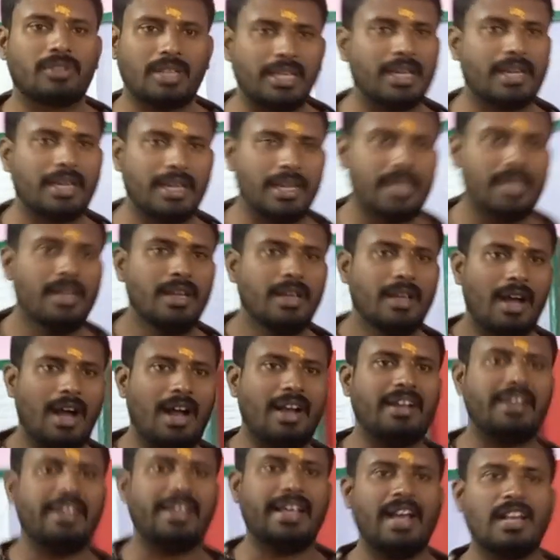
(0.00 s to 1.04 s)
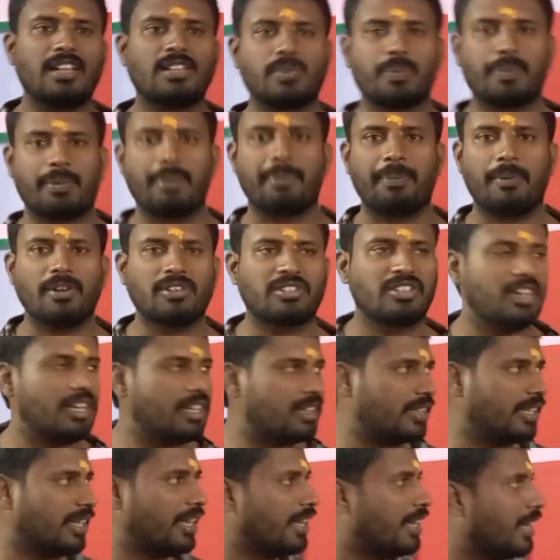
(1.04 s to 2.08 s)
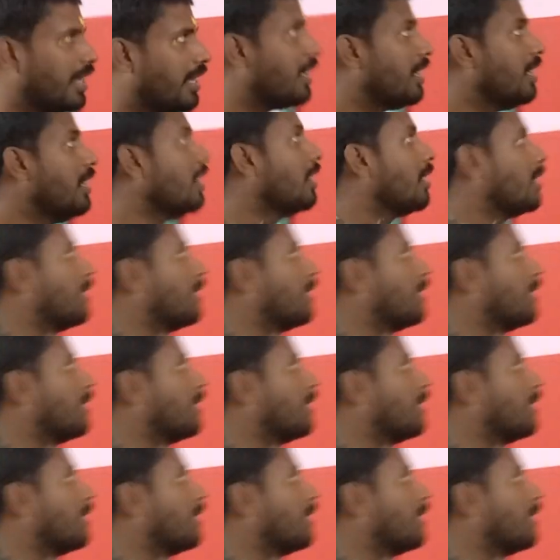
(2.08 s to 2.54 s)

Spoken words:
theory, and he has proposed a theory.